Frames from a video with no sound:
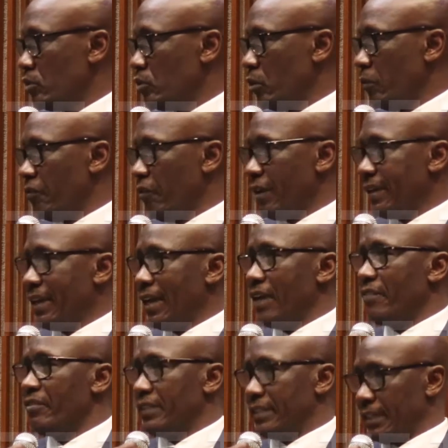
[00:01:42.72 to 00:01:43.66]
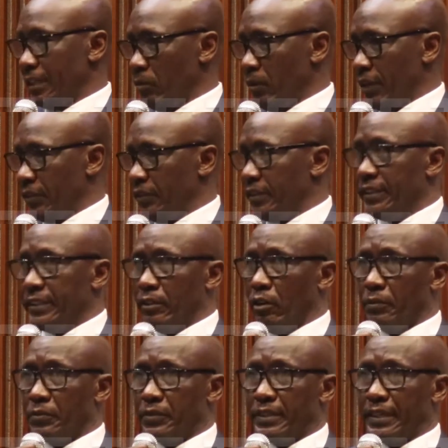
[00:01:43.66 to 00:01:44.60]
to fund everything that we are doing in the
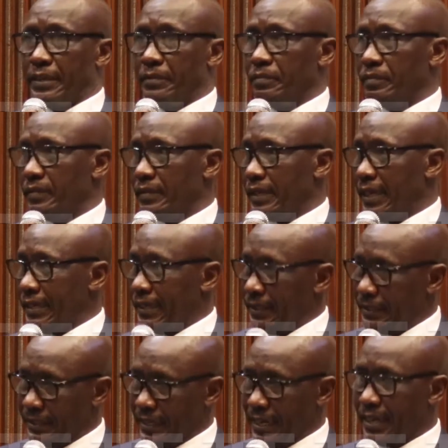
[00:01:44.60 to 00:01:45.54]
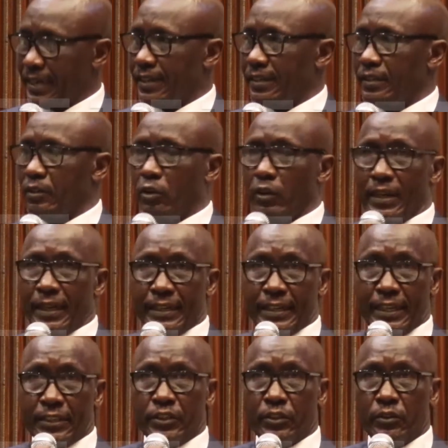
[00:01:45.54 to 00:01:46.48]
upstream and the entire oil and
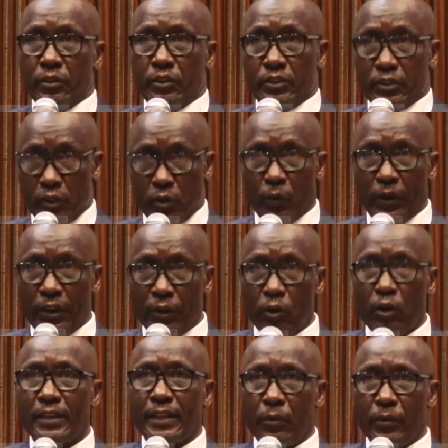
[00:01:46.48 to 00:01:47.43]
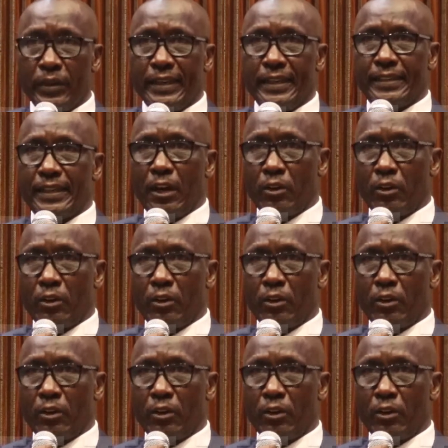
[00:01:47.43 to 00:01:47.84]
gas industry. So we know that we need